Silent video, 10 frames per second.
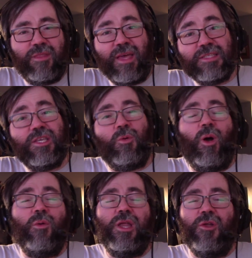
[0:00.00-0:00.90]
things that you
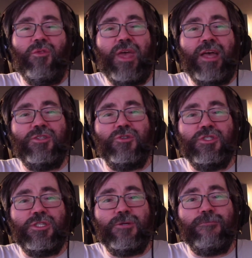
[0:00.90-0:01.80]
already know the
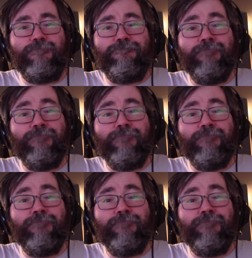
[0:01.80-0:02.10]
answers to.